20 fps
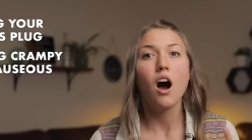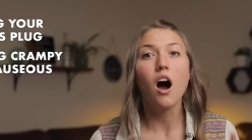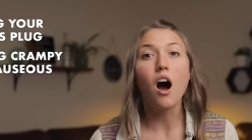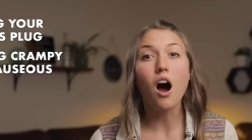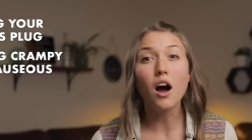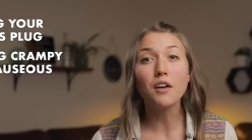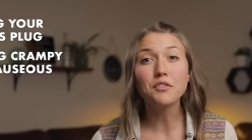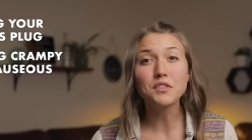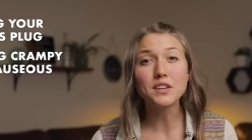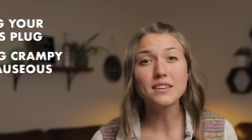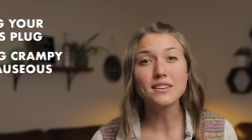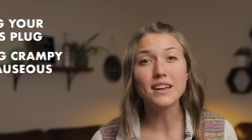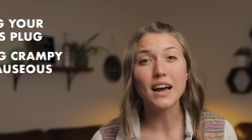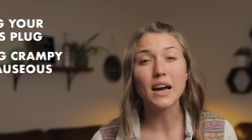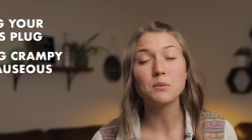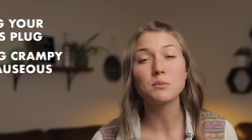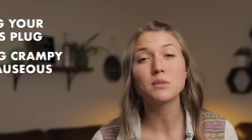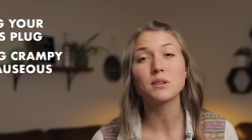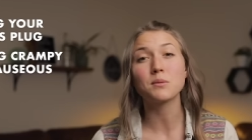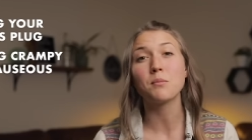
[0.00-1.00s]

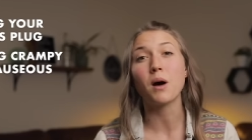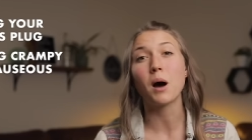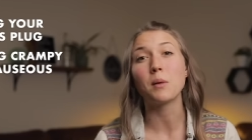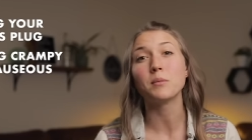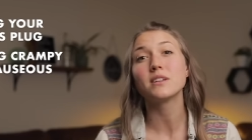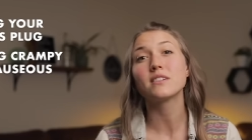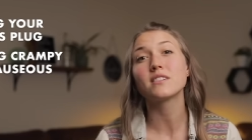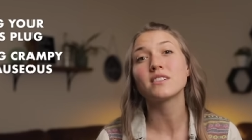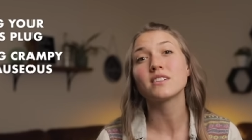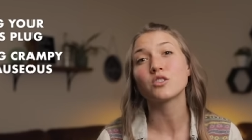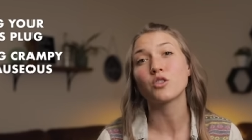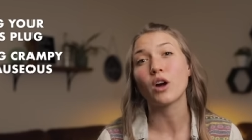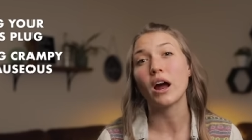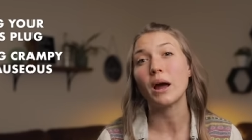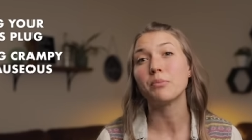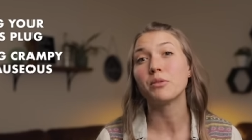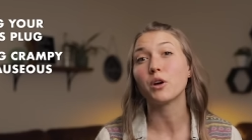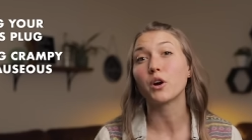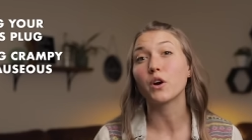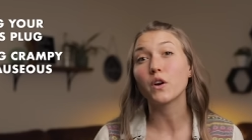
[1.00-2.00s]
Oftentimes, mamas
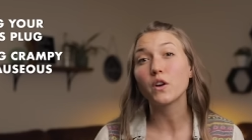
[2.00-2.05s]
describe the